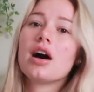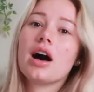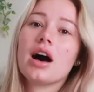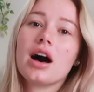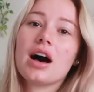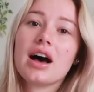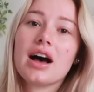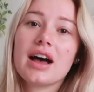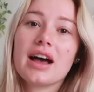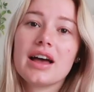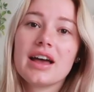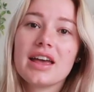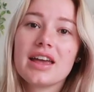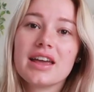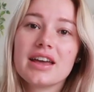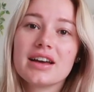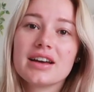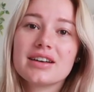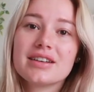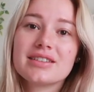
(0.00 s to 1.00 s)

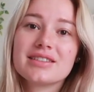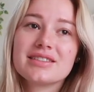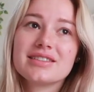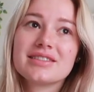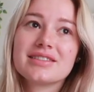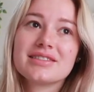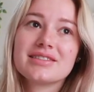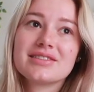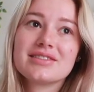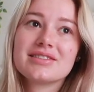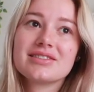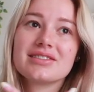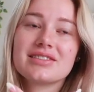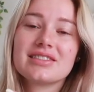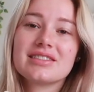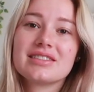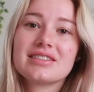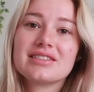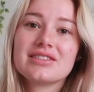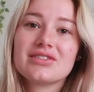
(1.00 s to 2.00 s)
I
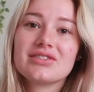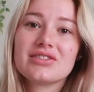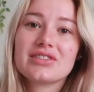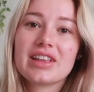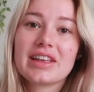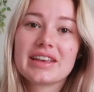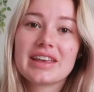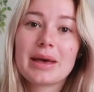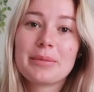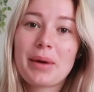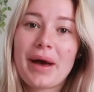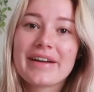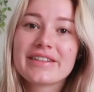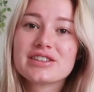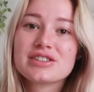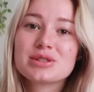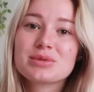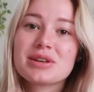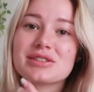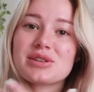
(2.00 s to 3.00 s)
like get
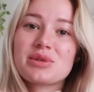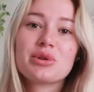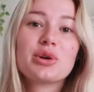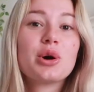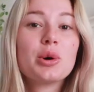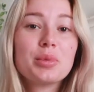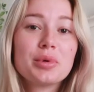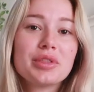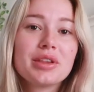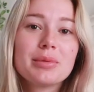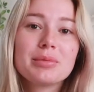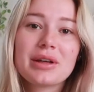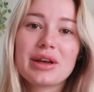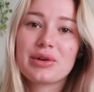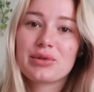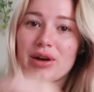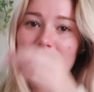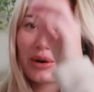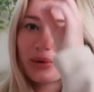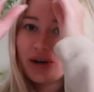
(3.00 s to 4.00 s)
packages because I want to open them
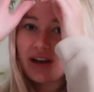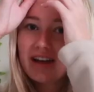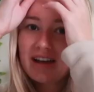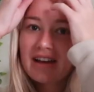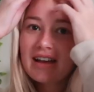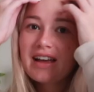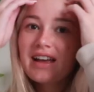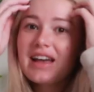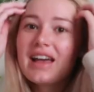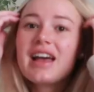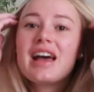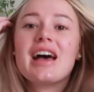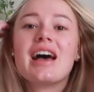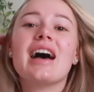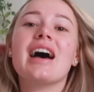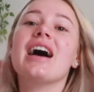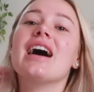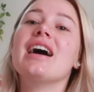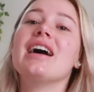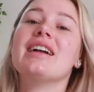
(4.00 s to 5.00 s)
like right away.
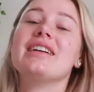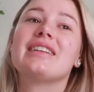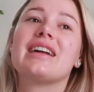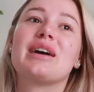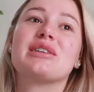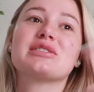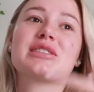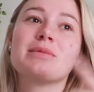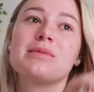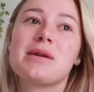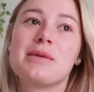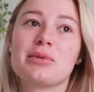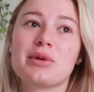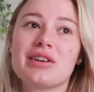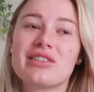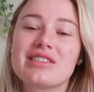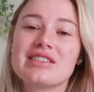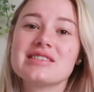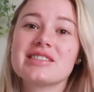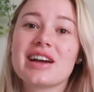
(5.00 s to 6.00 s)
And I was at my
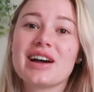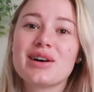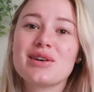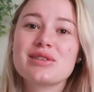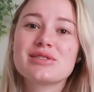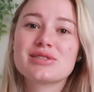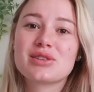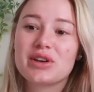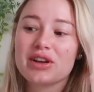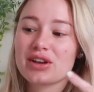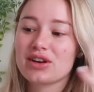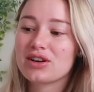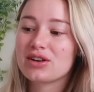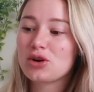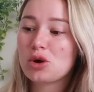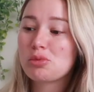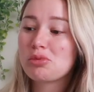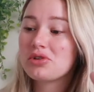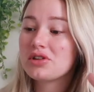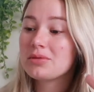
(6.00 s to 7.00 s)
boyfriend's house, so I
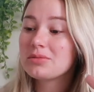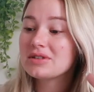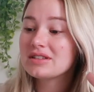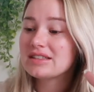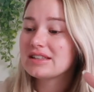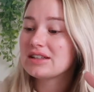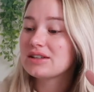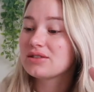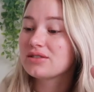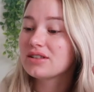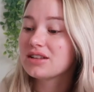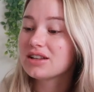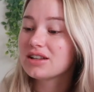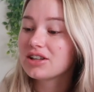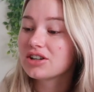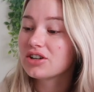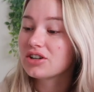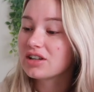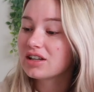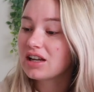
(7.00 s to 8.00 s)
couldn't open them until
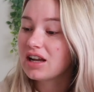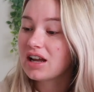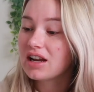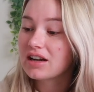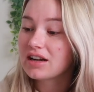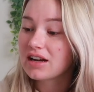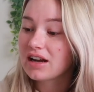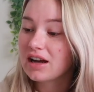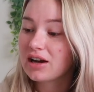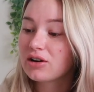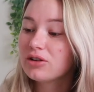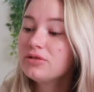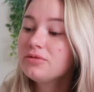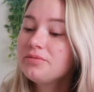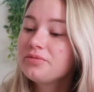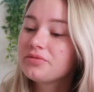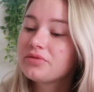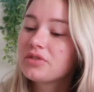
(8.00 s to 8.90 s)
literally now.